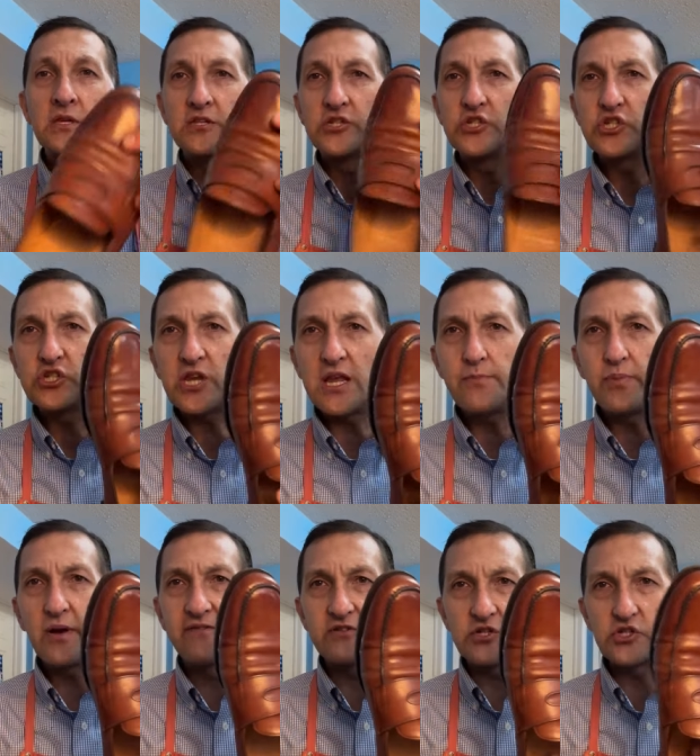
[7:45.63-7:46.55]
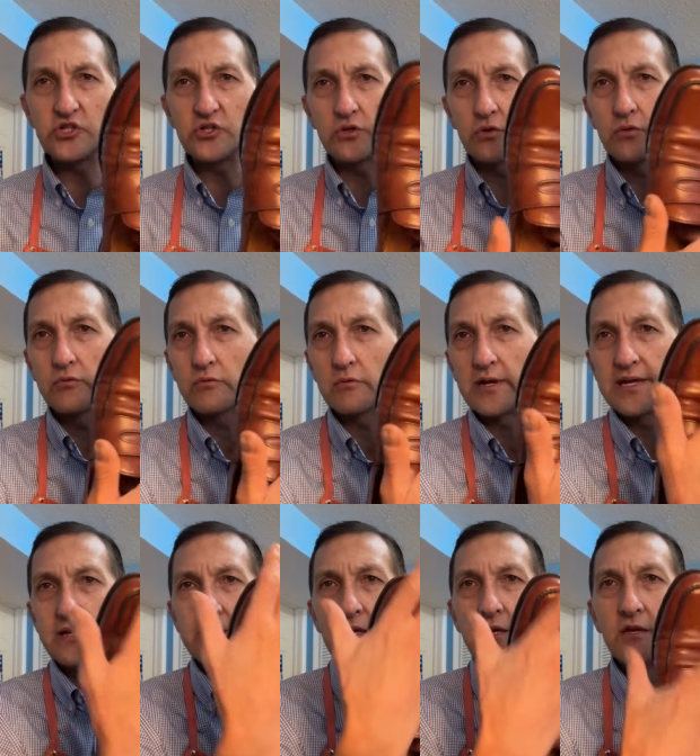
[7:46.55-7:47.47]
shape of a shoe,
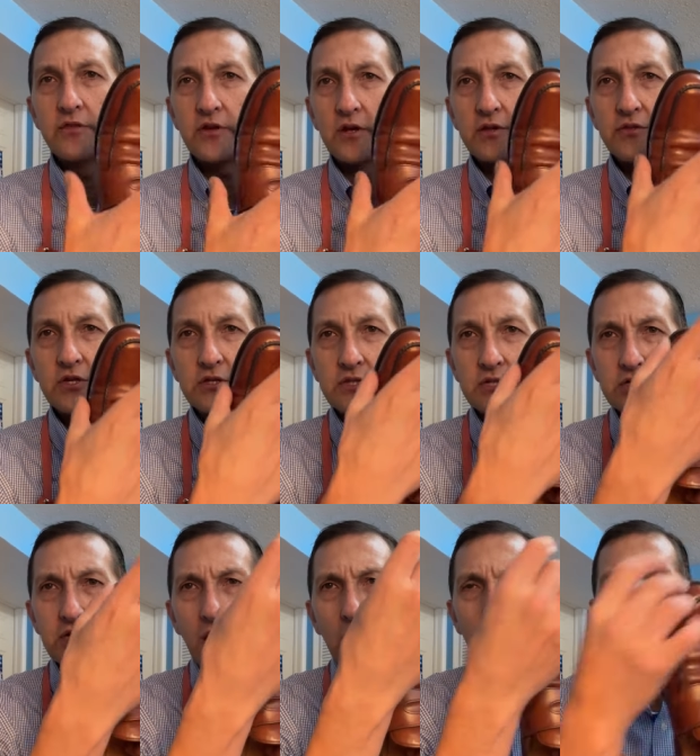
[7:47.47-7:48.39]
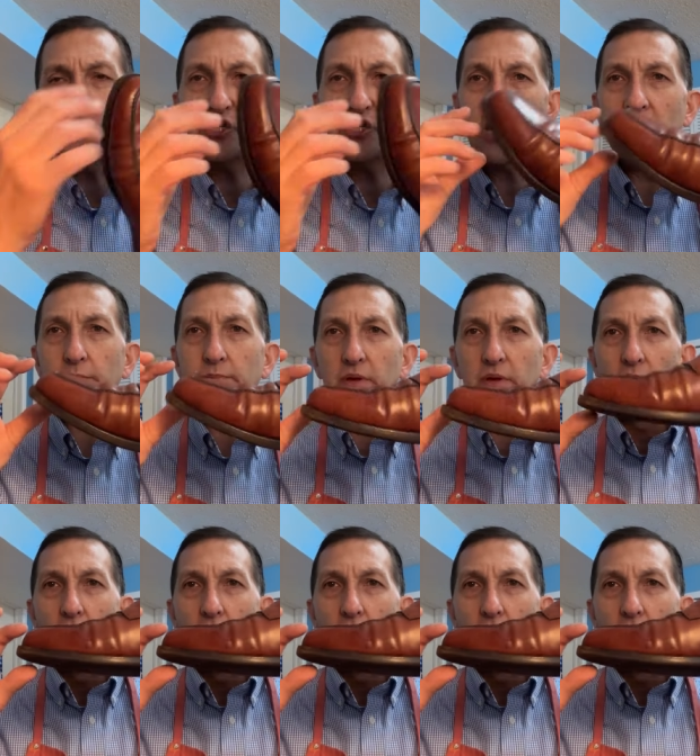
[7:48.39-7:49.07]
right? The, the, the toe shape,